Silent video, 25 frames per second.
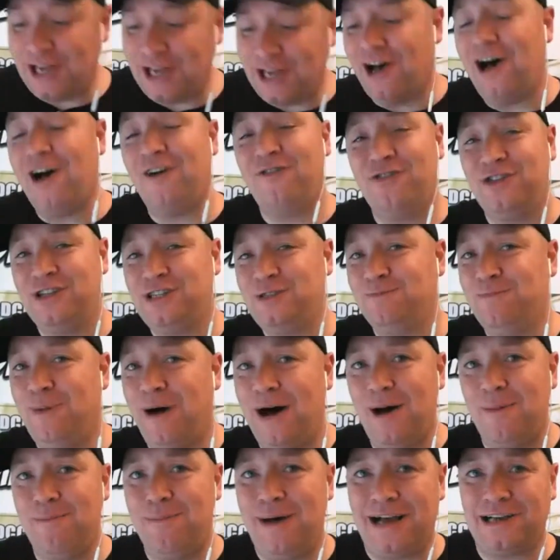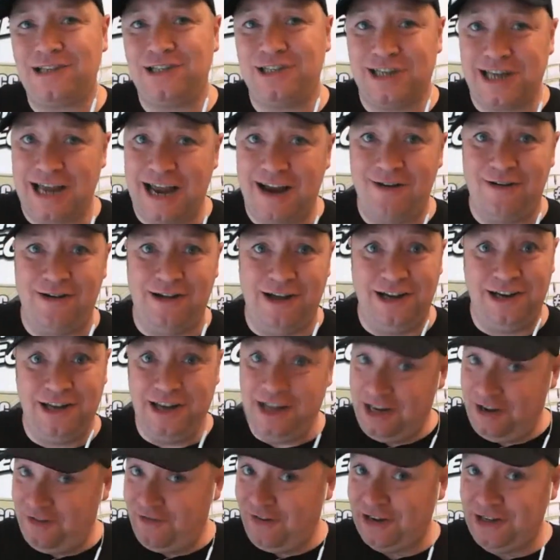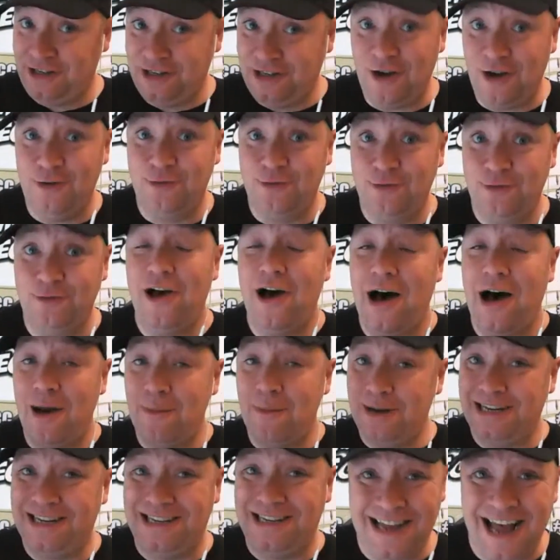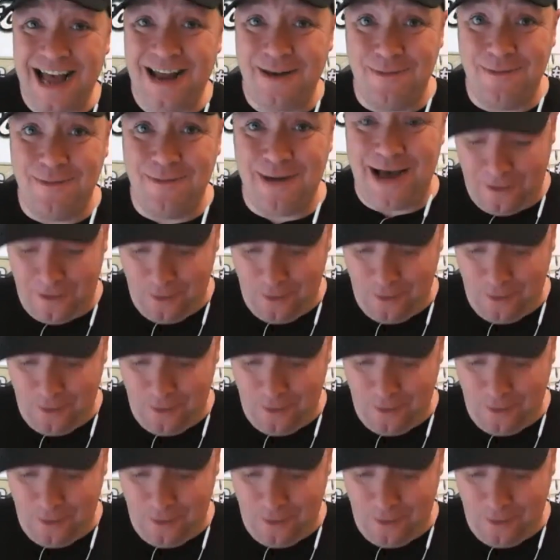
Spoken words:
I've got to take half of this bar back to Caroline, and if I don't, I'm a dead